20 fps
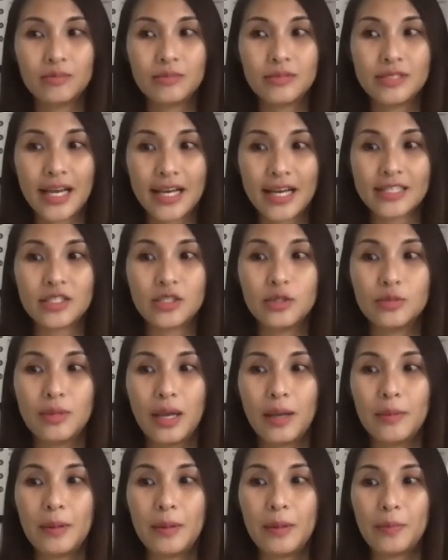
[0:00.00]
Yes, you
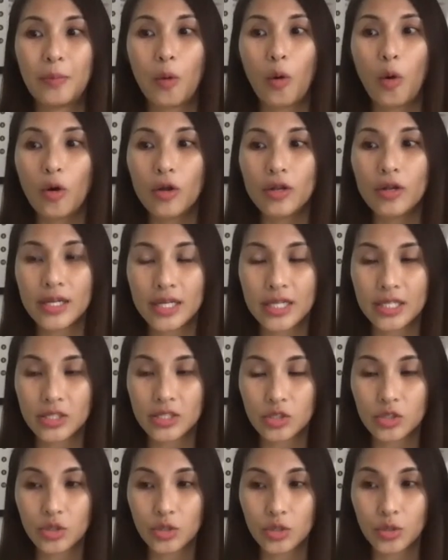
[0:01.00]
may be born
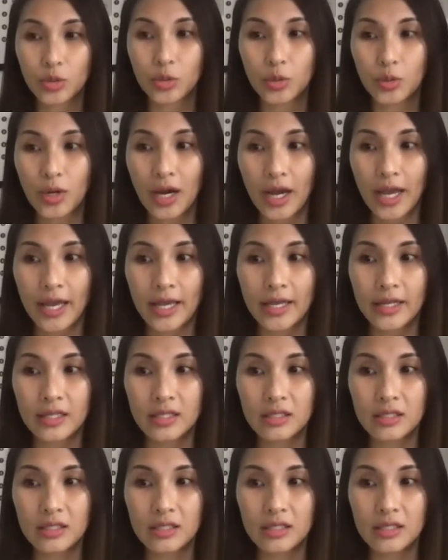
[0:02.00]
into a